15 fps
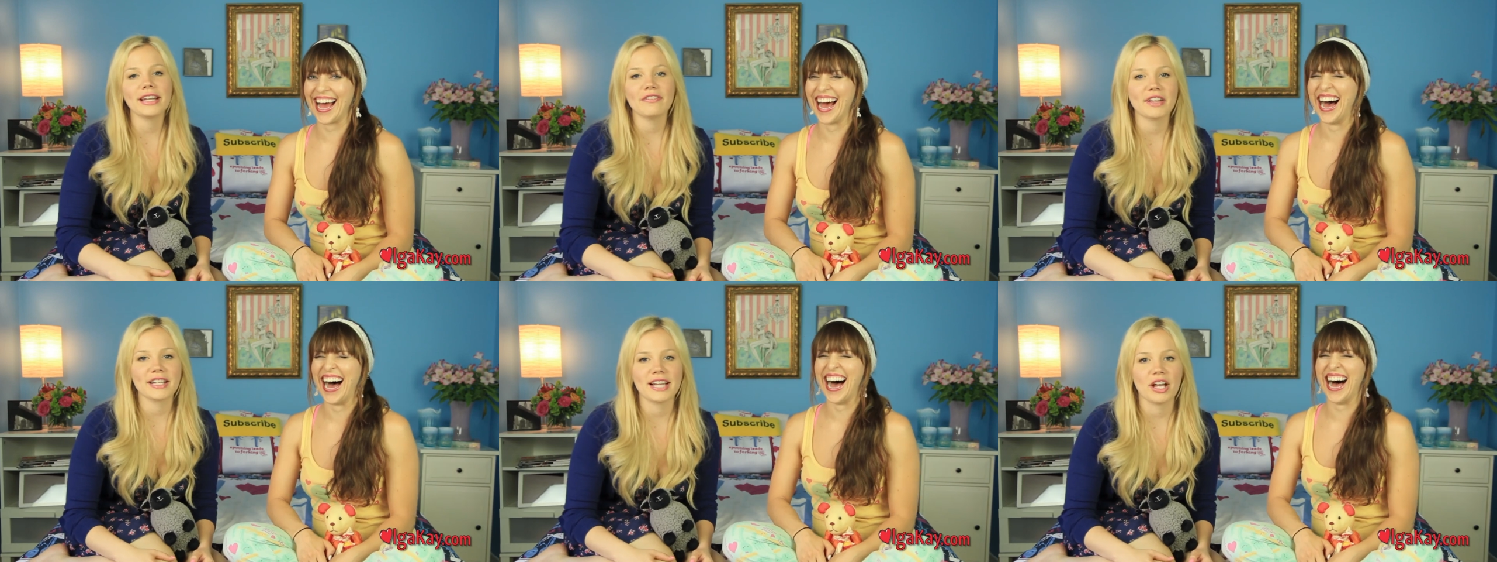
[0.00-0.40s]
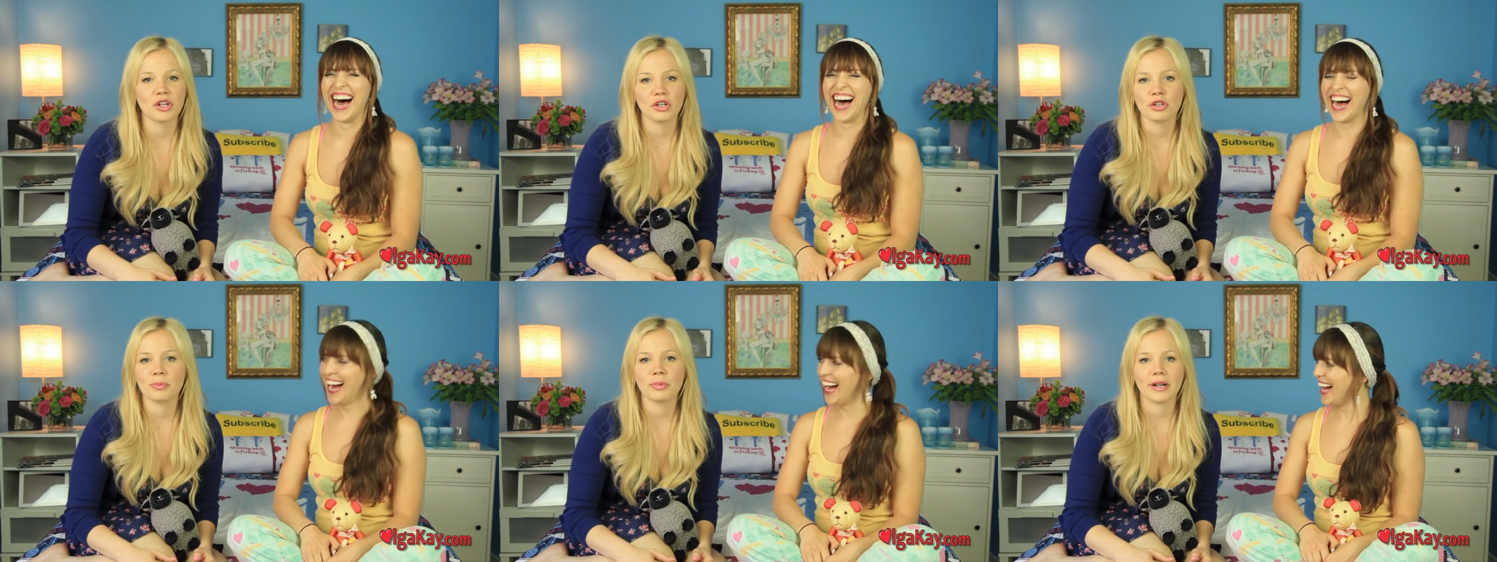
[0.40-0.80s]
Speaker 1: Only if they tell
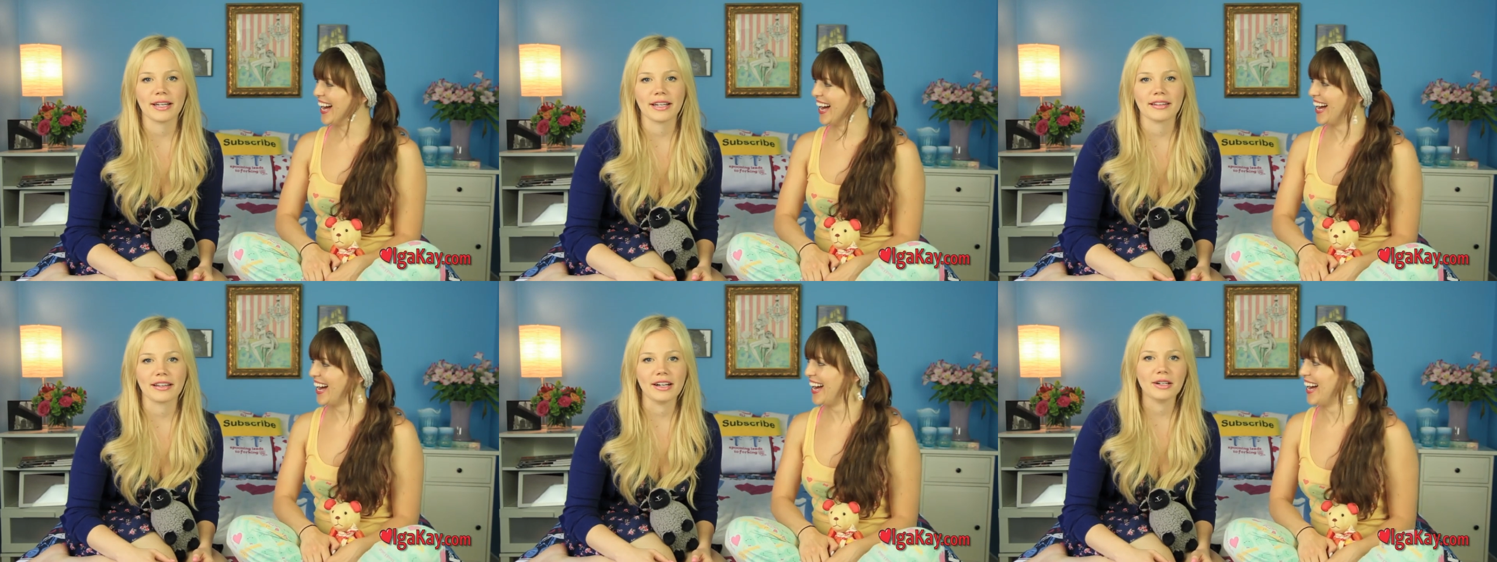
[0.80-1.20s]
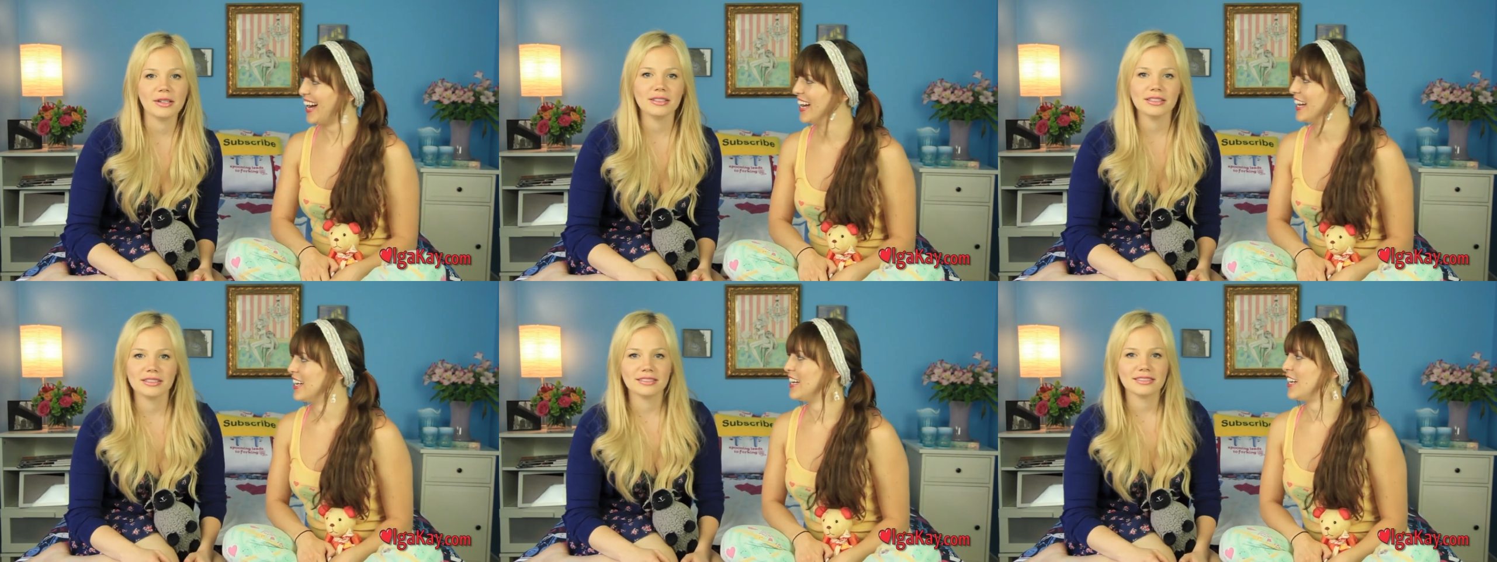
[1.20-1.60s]
you you're pretty, though.
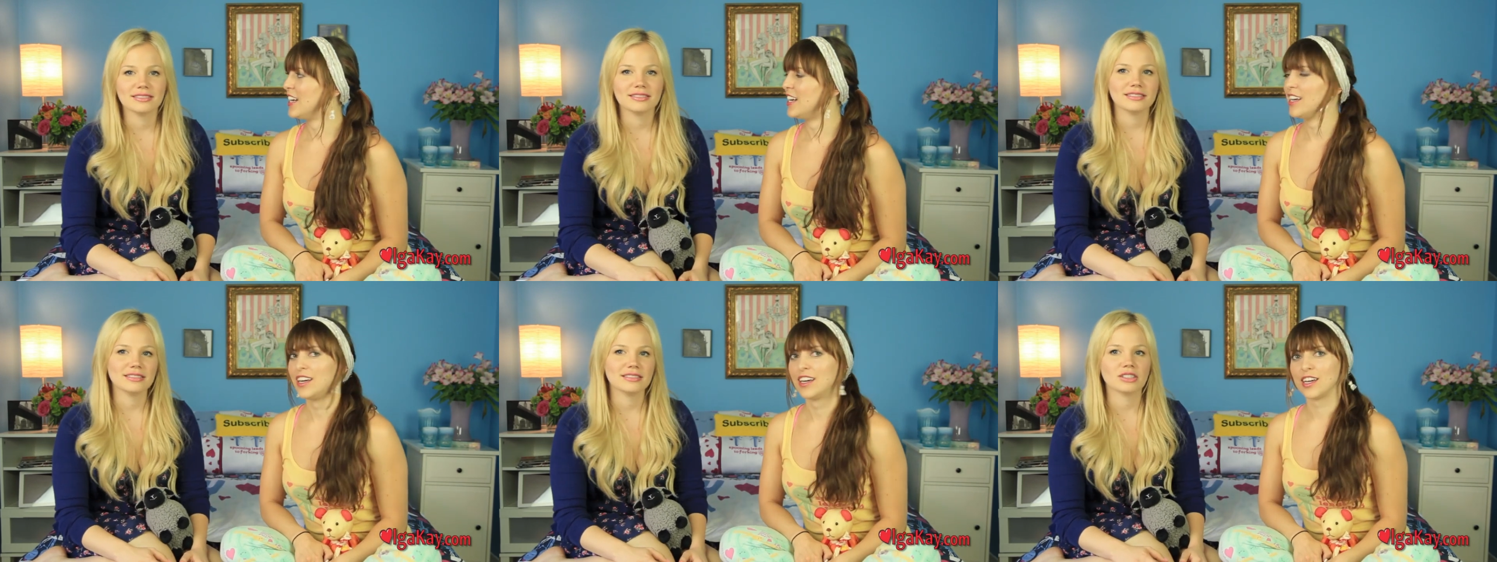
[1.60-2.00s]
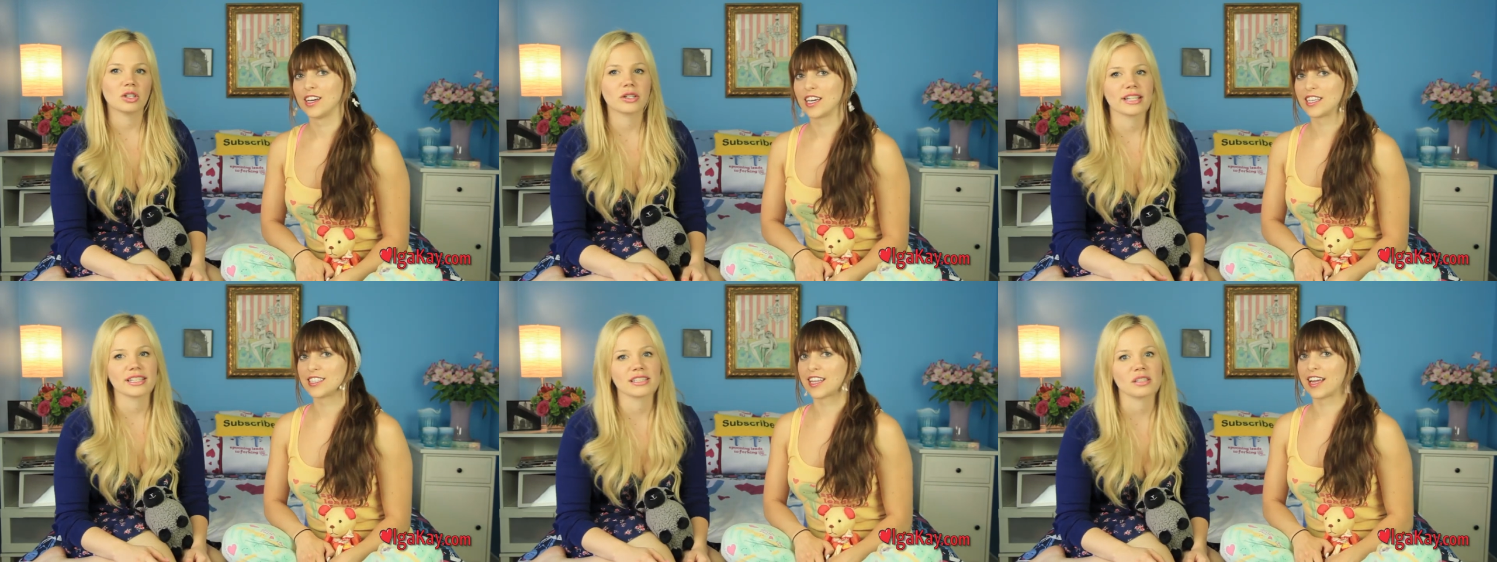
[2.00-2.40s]

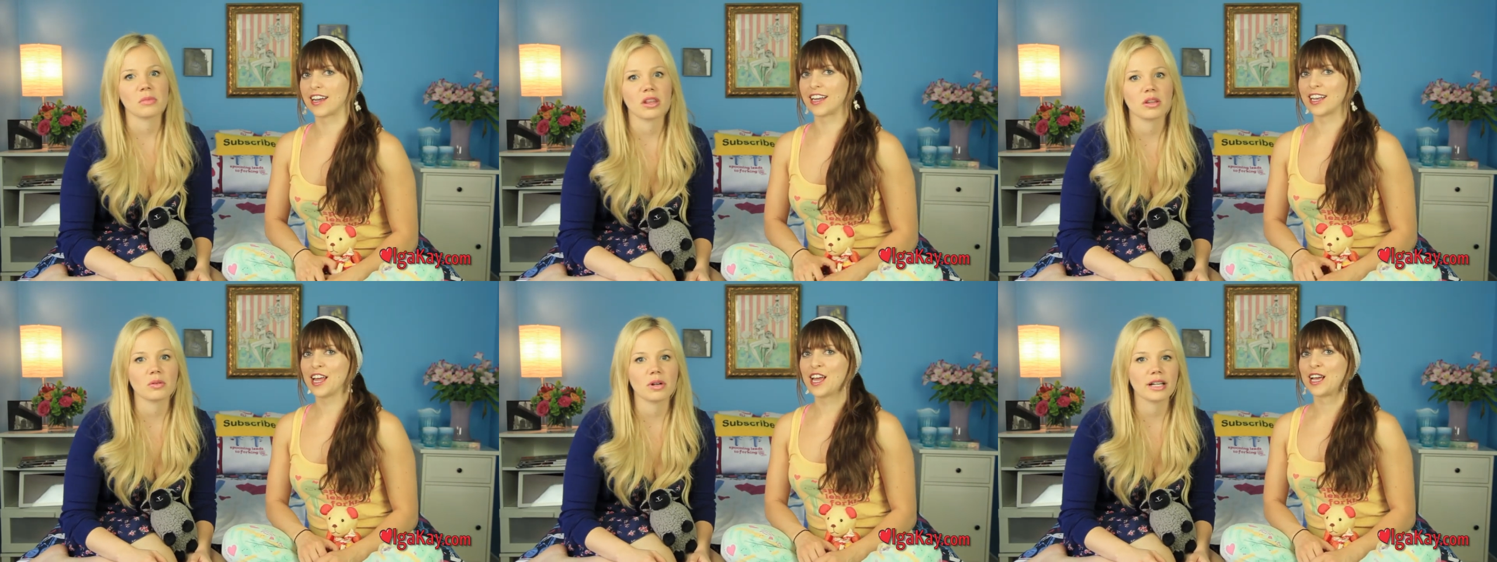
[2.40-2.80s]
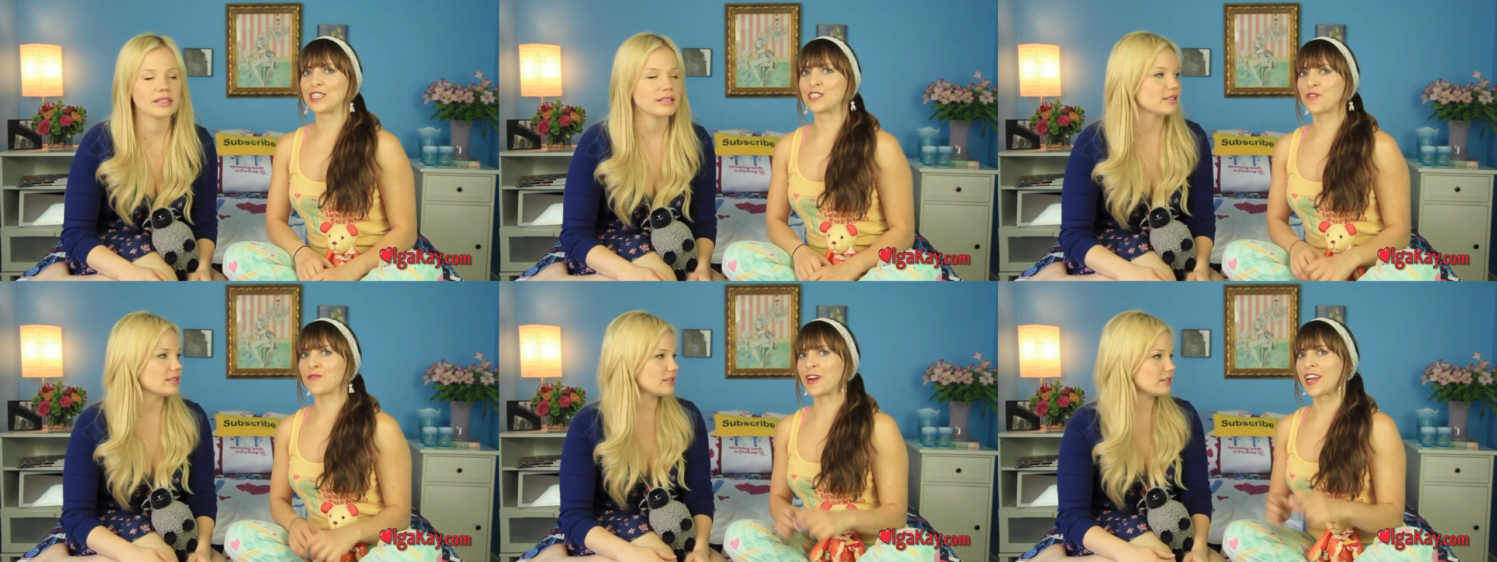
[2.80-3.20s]
Don't kiss them otherwise. It's so